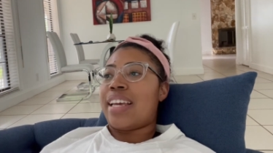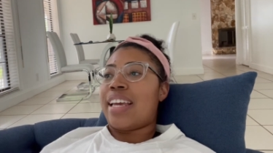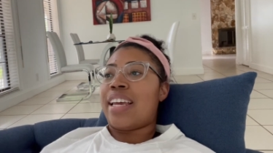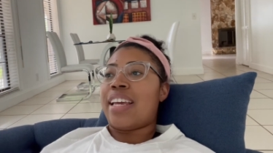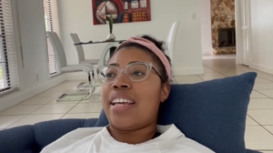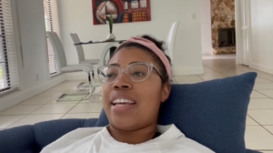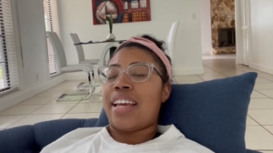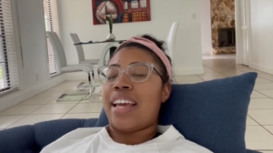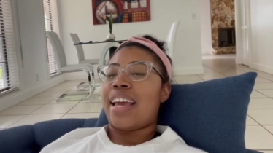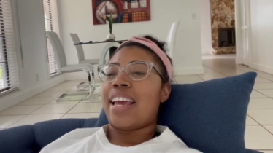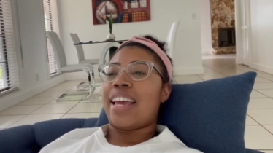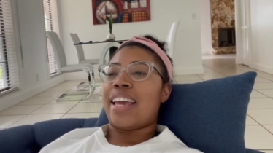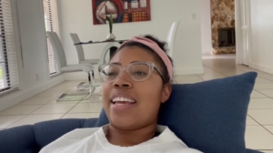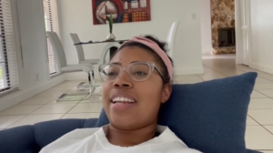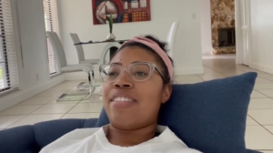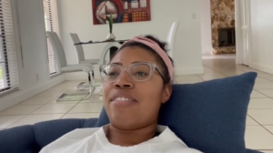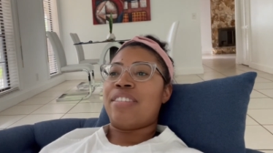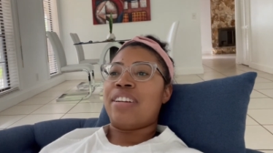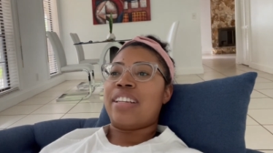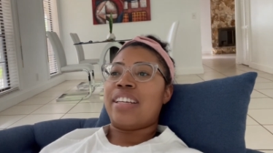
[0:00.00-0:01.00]

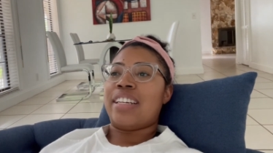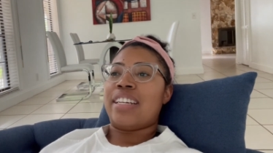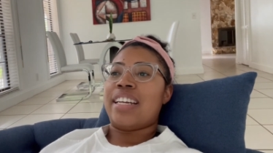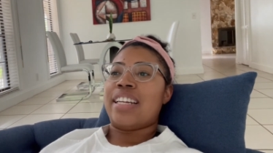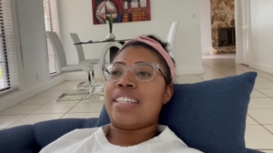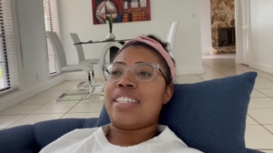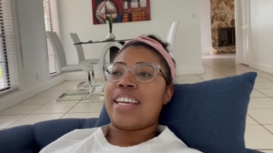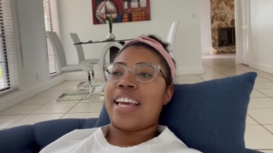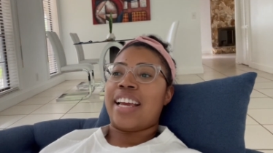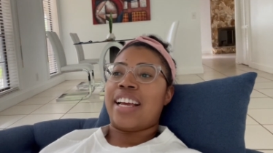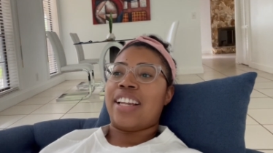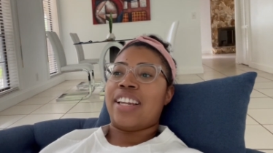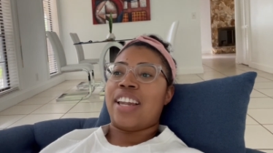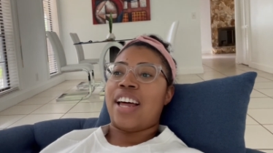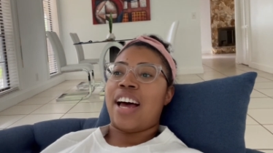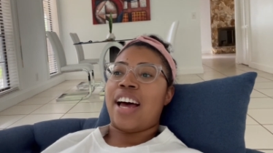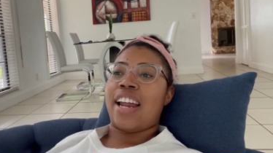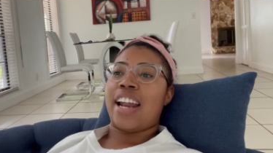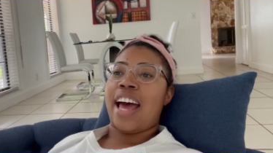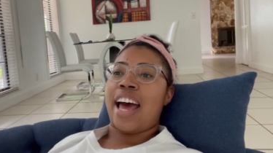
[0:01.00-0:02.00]
It really did take a
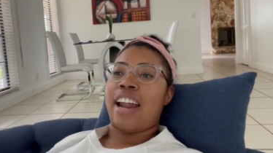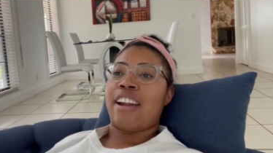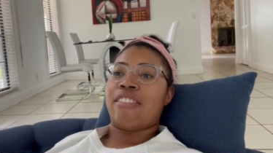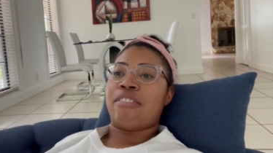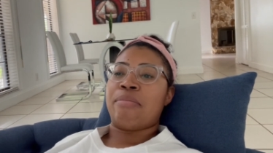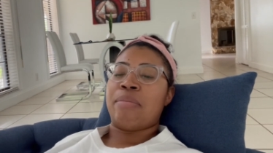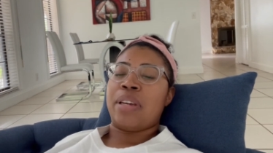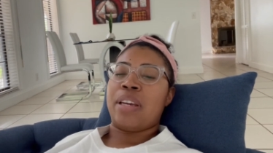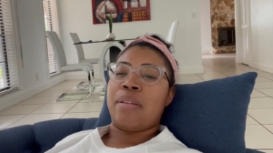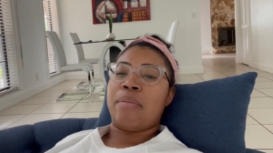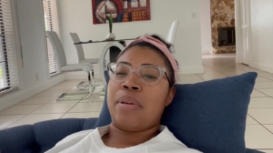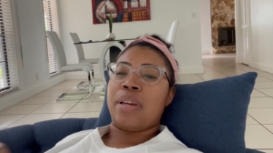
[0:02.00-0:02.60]
lot out of me,